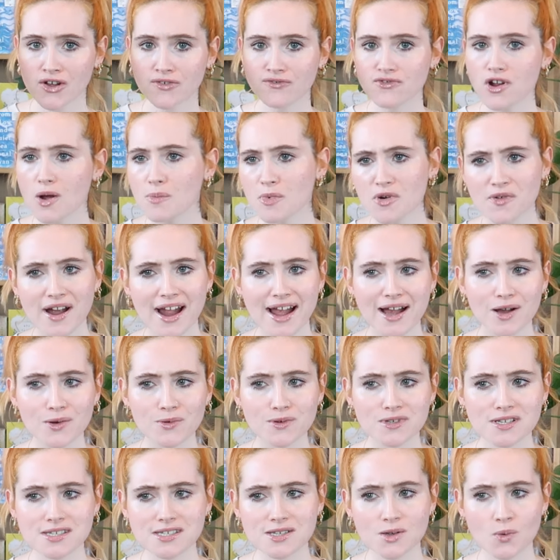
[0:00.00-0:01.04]
from
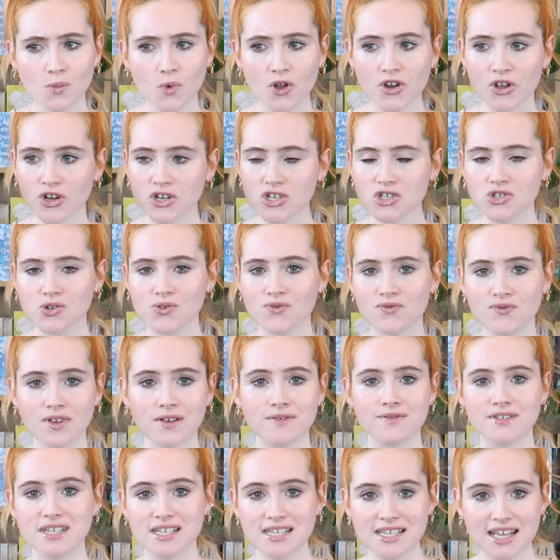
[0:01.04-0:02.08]
around
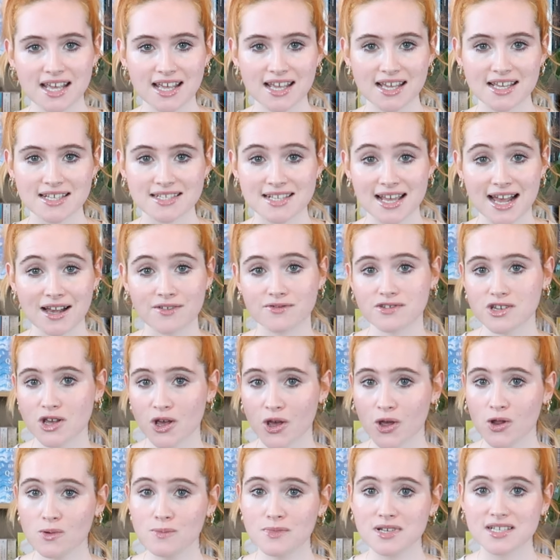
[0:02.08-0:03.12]
150 years after
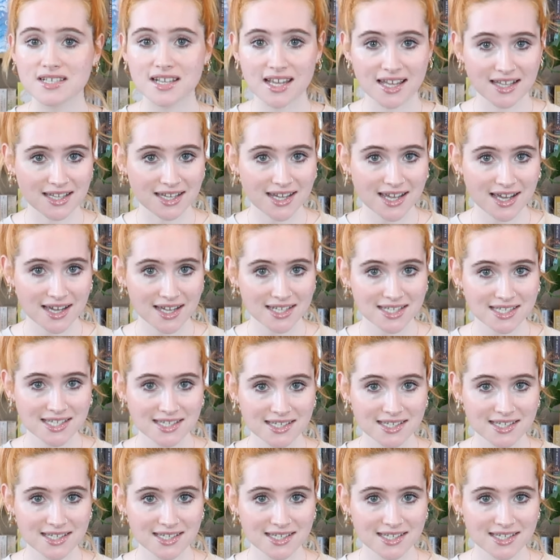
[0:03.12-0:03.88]
Homer's Iliad.